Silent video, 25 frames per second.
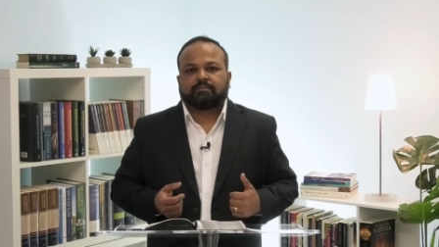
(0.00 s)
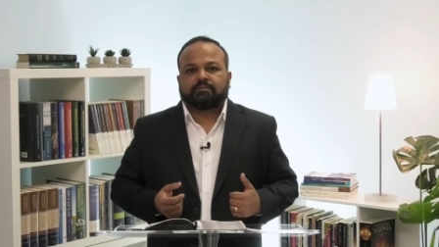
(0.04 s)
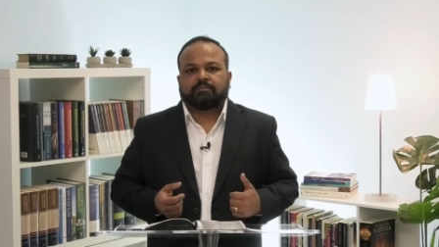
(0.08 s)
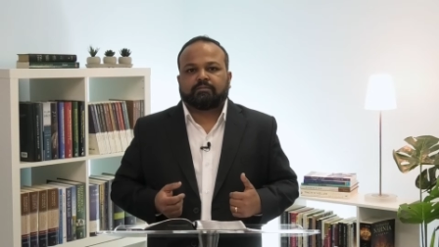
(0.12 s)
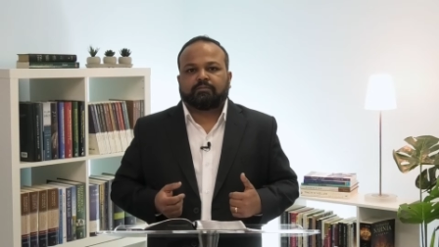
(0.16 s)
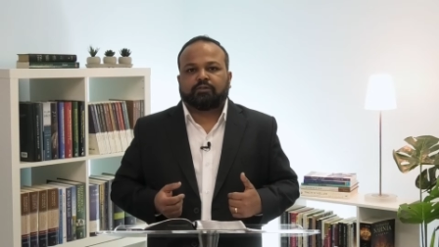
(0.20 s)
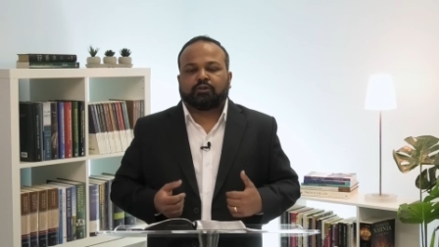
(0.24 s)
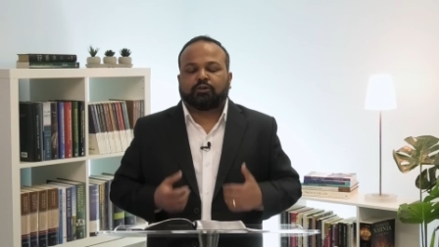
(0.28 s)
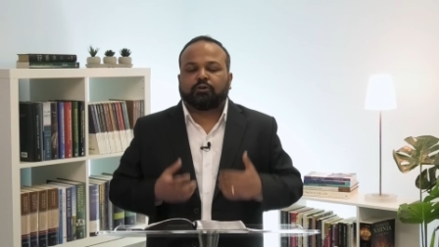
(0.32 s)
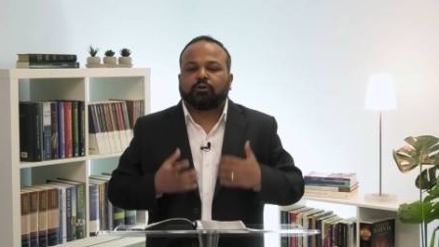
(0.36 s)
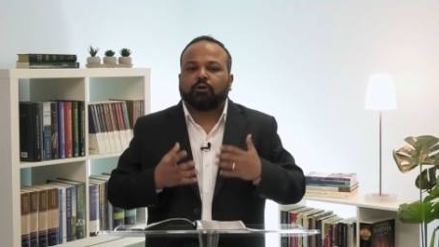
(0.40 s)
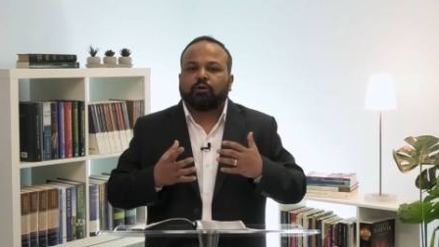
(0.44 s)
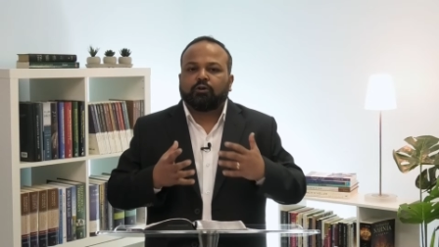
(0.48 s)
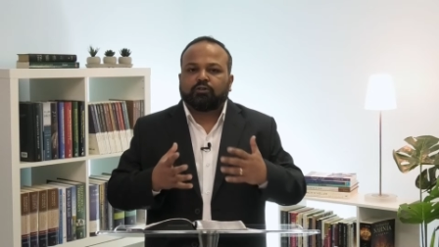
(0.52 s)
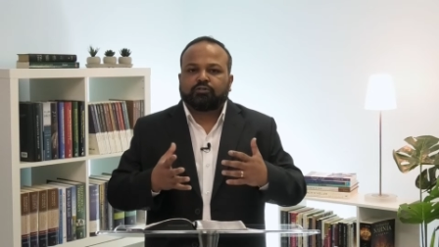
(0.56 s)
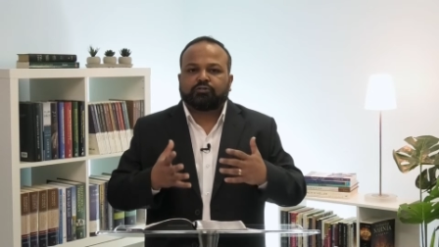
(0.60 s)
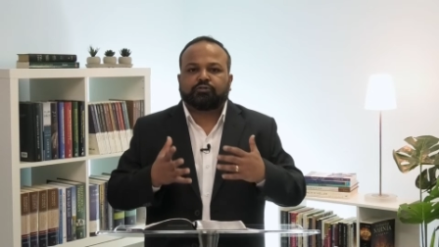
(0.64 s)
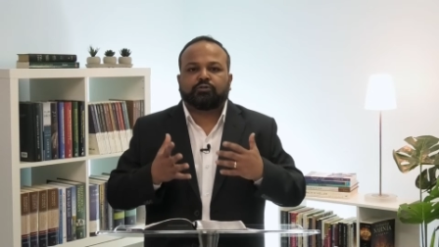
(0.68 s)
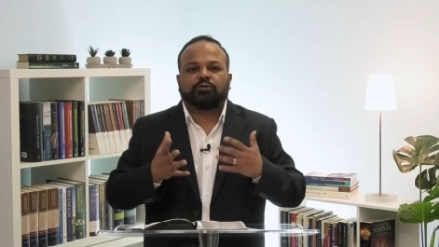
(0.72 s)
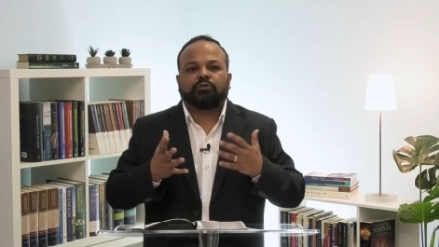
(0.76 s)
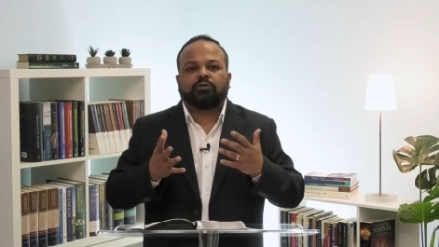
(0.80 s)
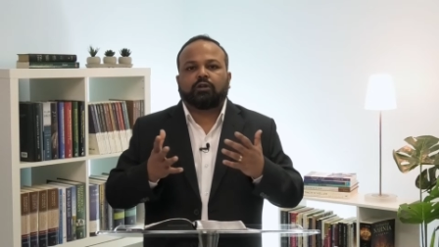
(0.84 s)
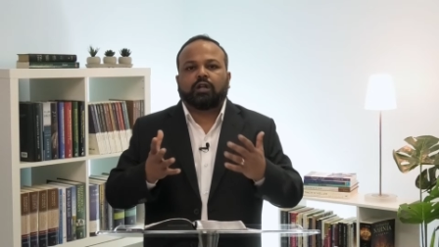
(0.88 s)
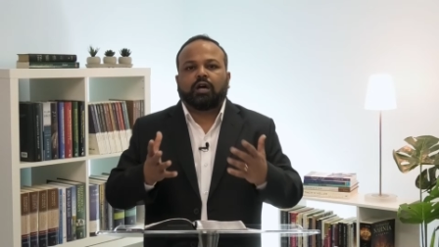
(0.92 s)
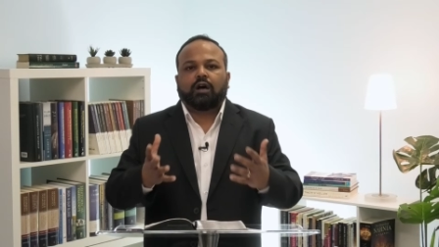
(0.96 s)
For God
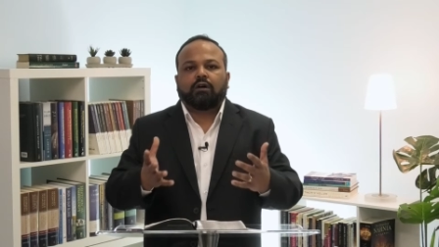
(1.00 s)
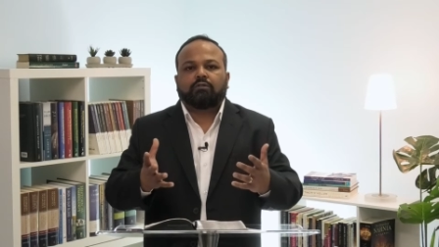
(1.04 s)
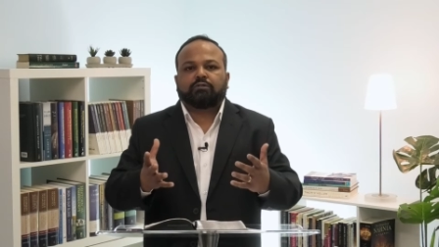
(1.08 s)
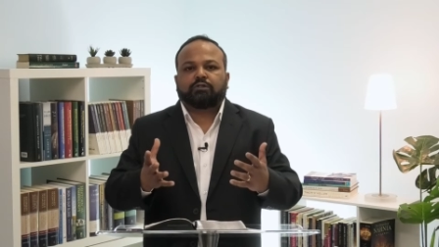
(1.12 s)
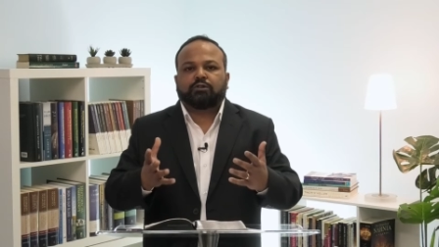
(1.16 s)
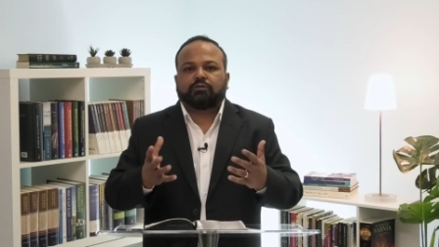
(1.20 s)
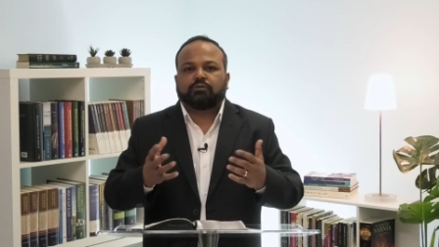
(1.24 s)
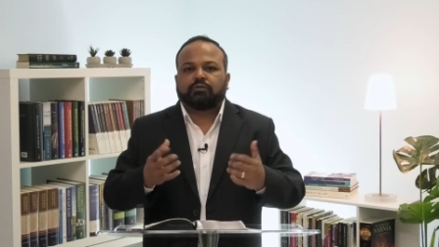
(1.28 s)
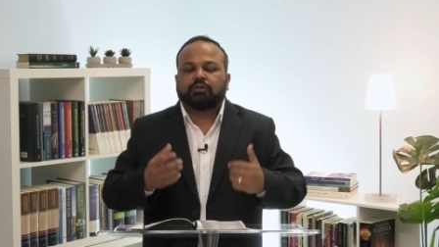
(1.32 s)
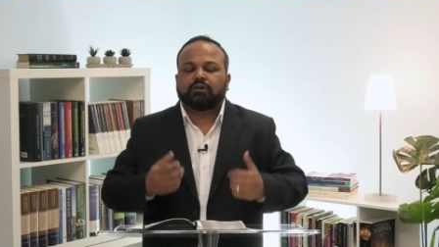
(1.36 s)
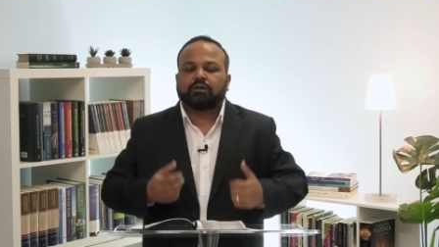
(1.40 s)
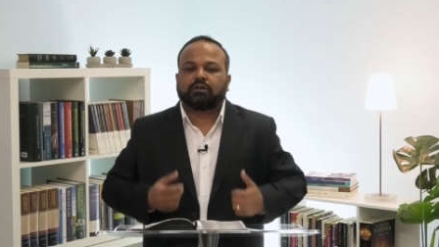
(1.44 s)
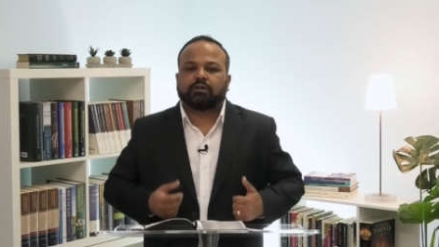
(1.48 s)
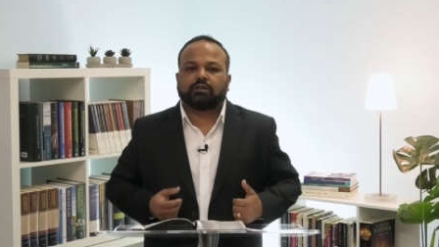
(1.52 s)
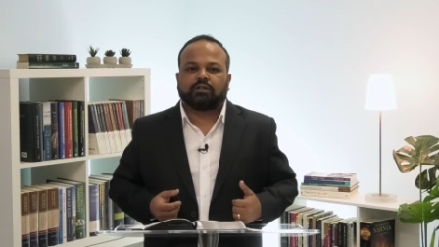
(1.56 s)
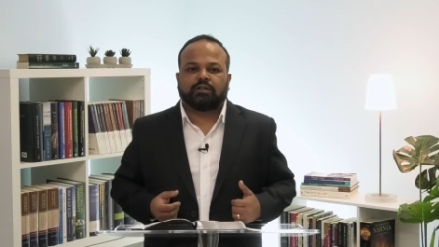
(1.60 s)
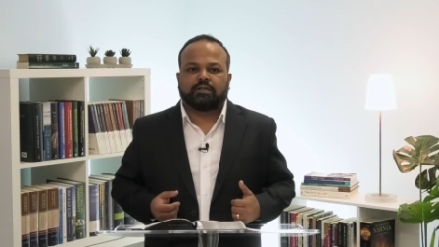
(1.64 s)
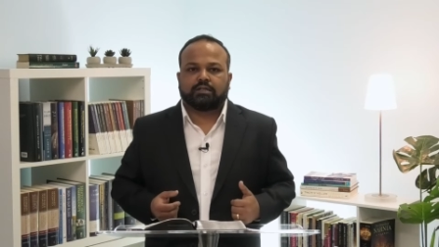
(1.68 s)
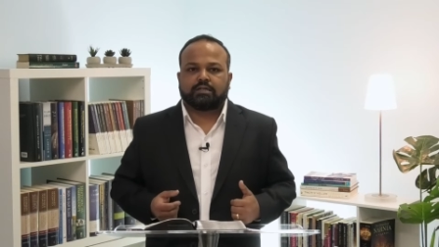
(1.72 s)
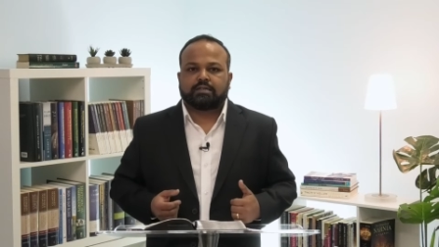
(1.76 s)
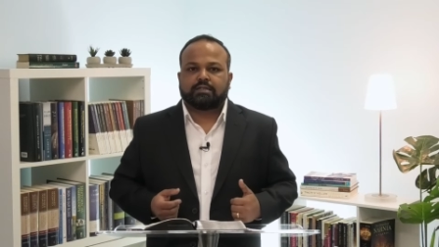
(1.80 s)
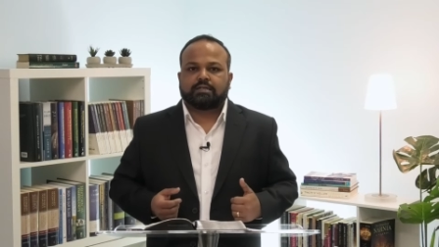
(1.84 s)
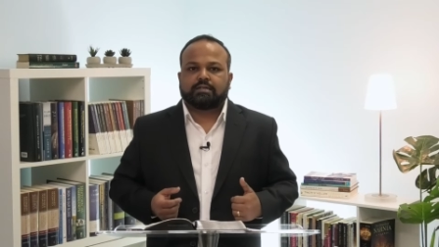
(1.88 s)
so loved the world